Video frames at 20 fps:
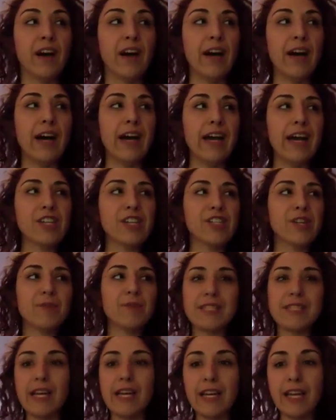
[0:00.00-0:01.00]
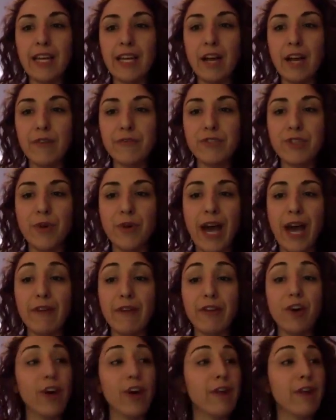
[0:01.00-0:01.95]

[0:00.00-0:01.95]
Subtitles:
actually was lucky enough to have a